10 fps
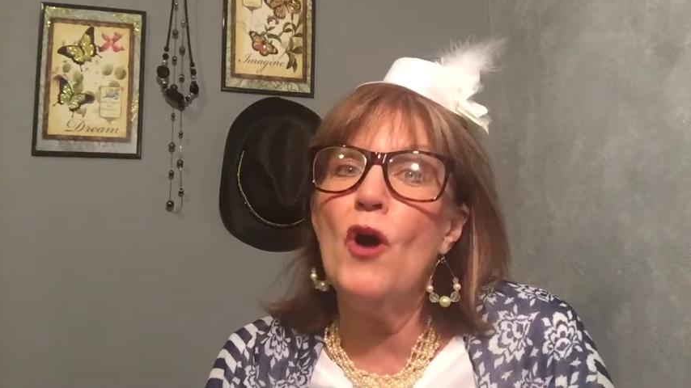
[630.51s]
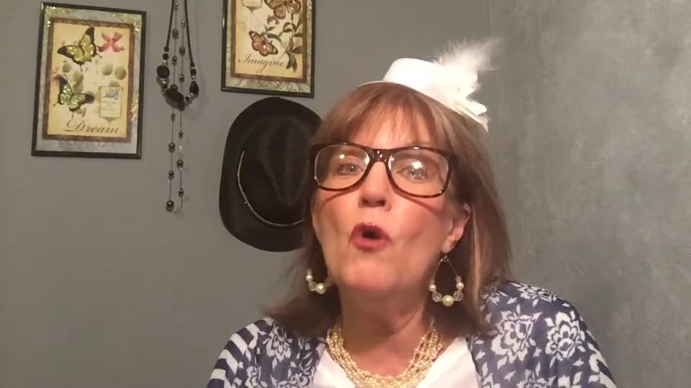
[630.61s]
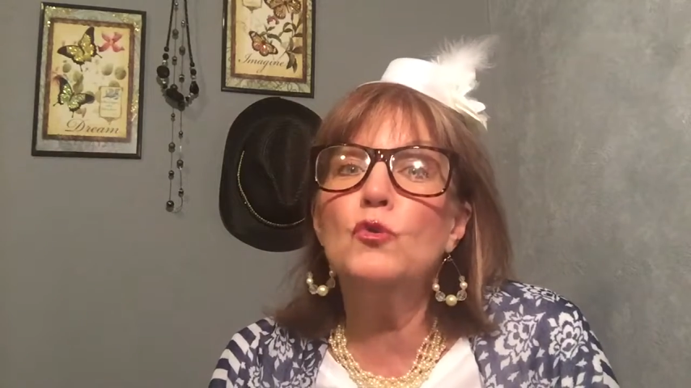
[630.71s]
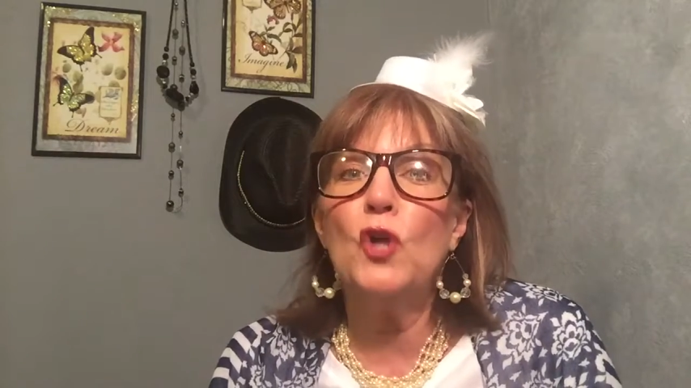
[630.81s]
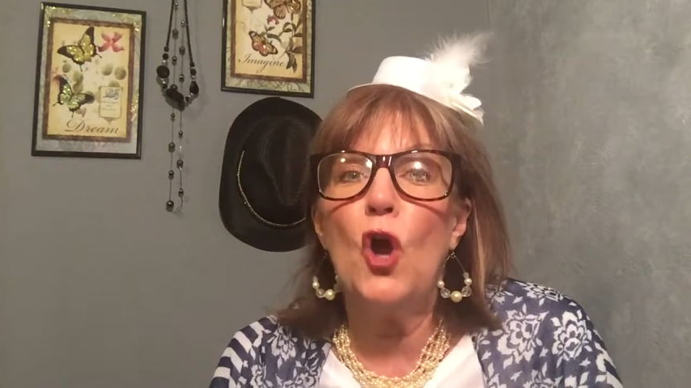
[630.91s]

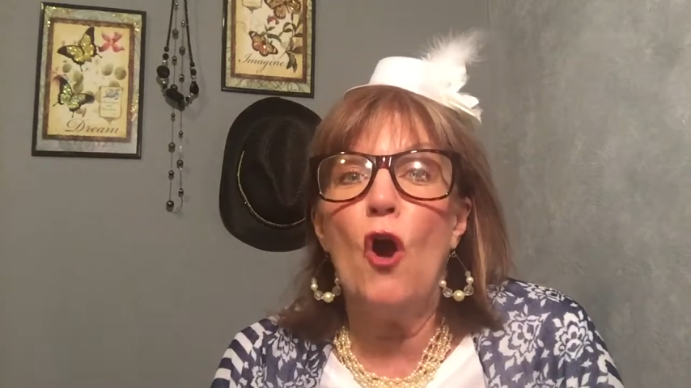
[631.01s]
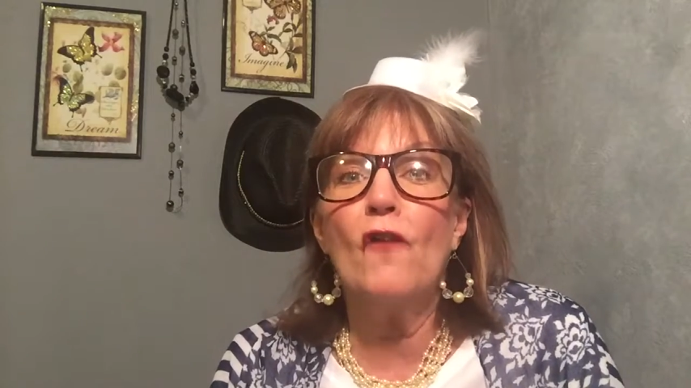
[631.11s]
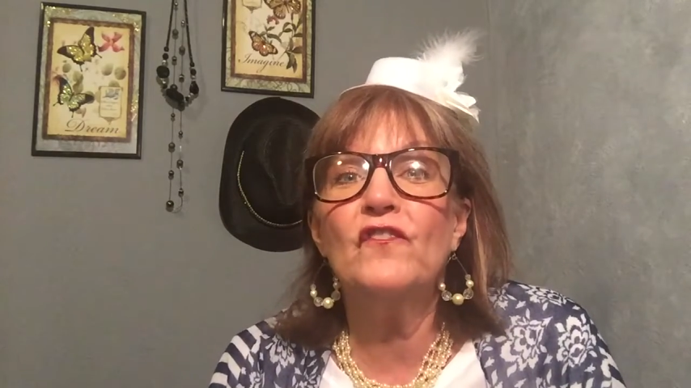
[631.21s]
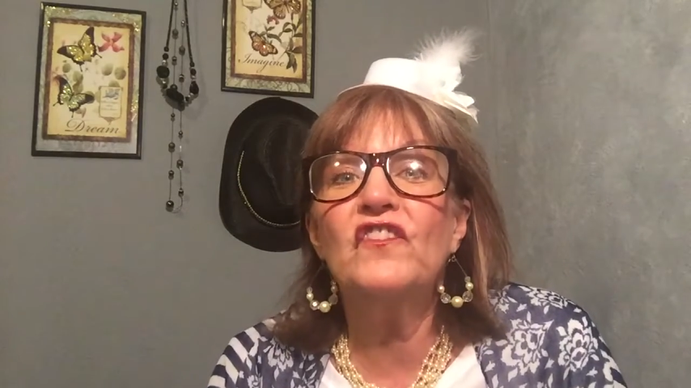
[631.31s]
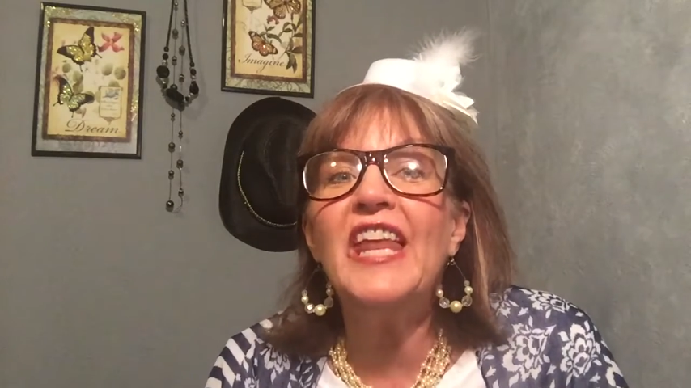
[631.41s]
Those
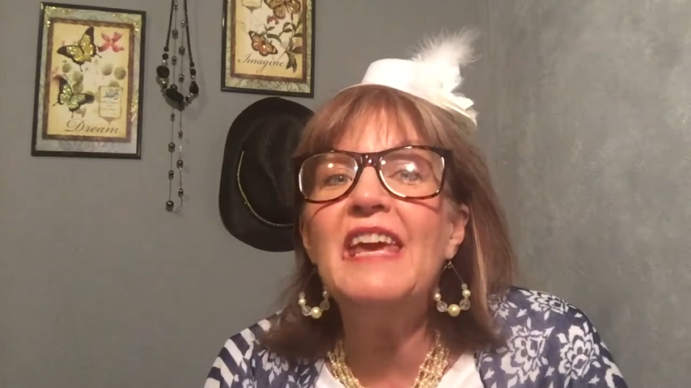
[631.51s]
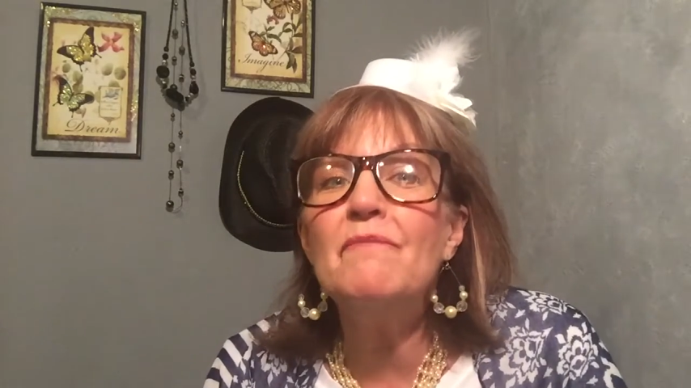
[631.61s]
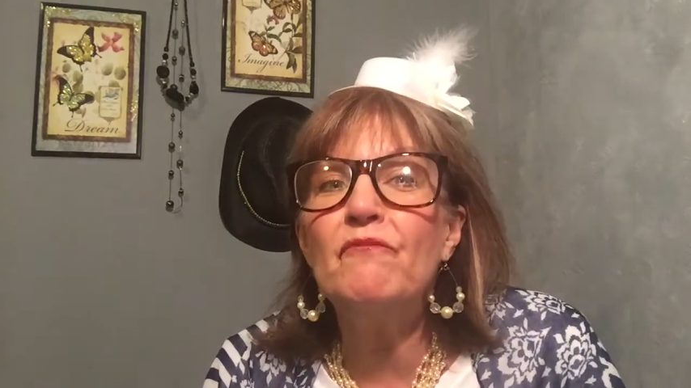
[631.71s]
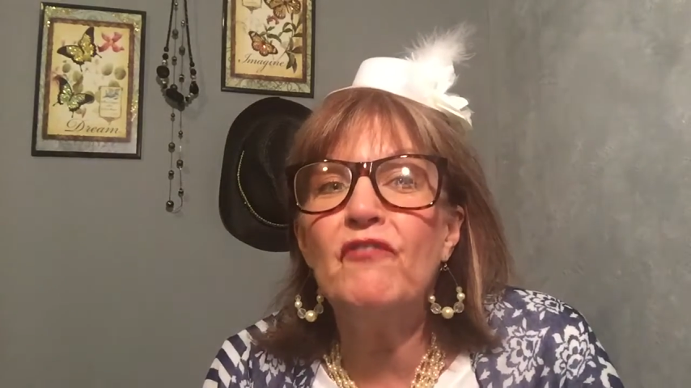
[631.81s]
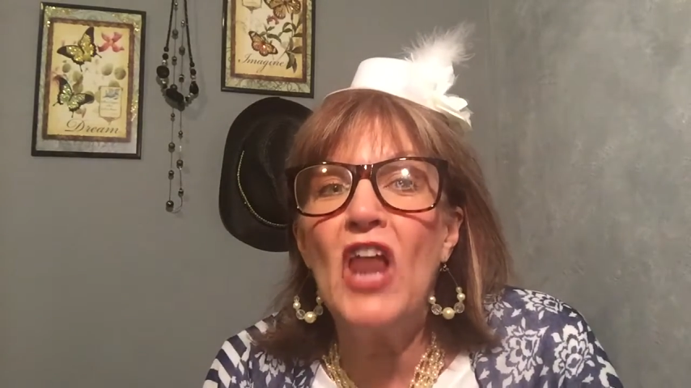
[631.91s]
are
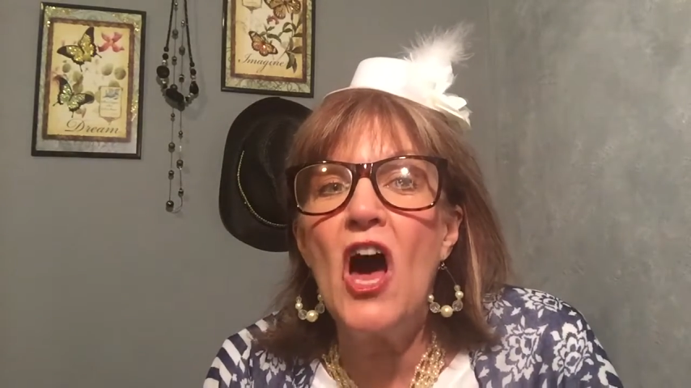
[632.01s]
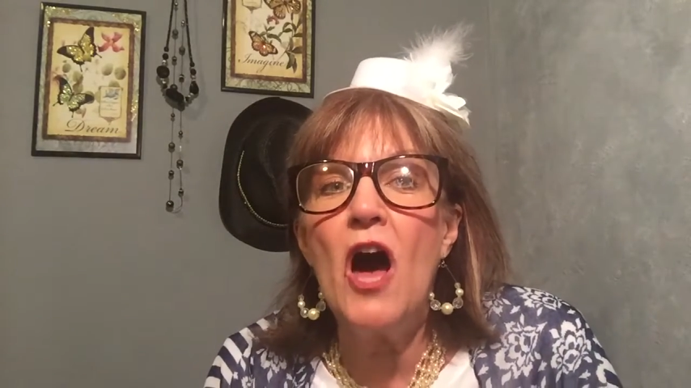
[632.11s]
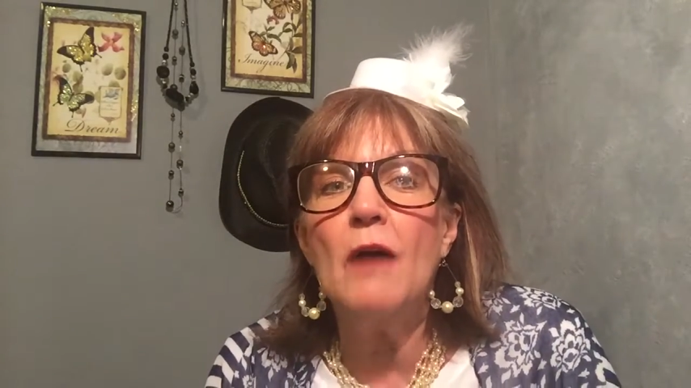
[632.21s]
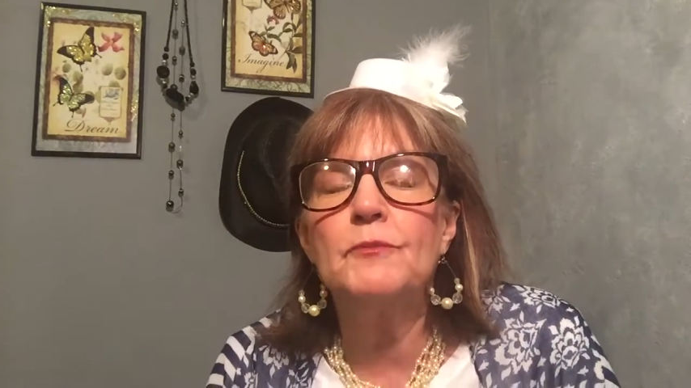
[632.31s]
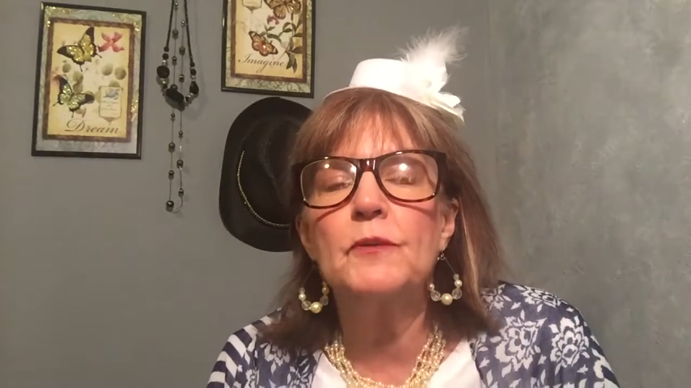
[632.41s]
flip
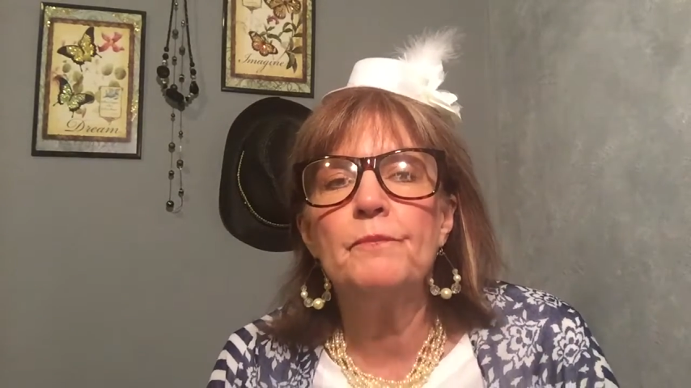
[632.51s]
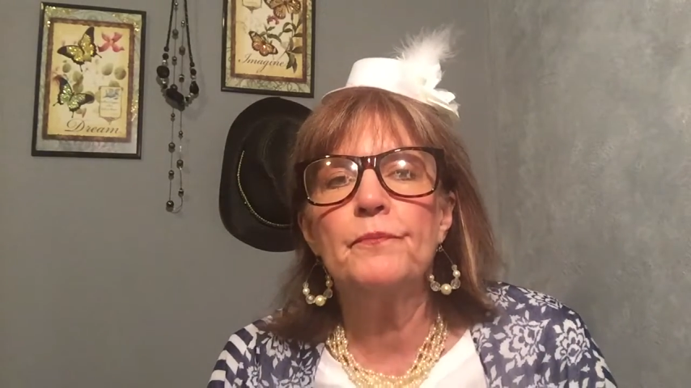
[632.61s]
flops.